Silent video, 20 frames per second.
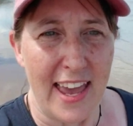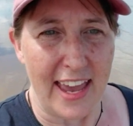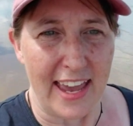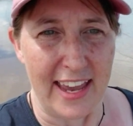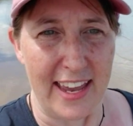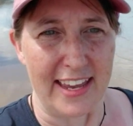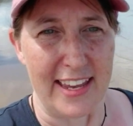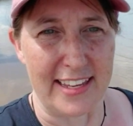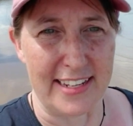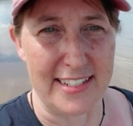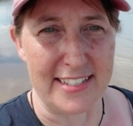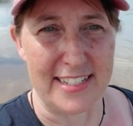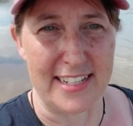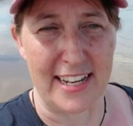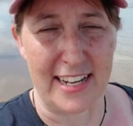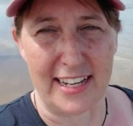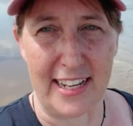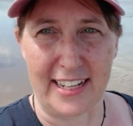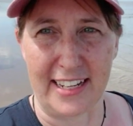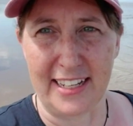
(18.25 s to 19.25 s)
and
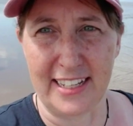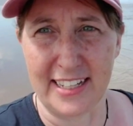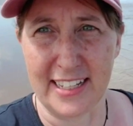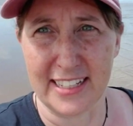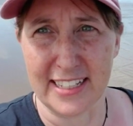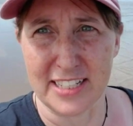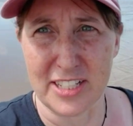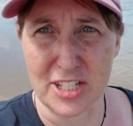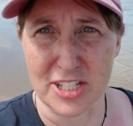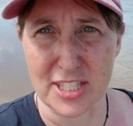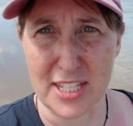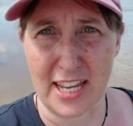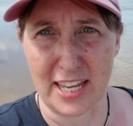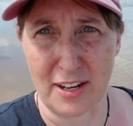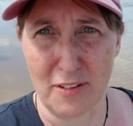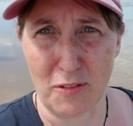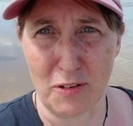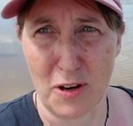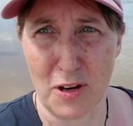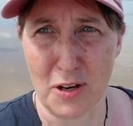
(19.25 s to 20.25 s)
uh, just kind
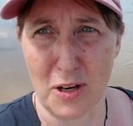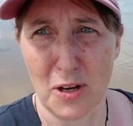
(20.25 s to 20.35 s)
of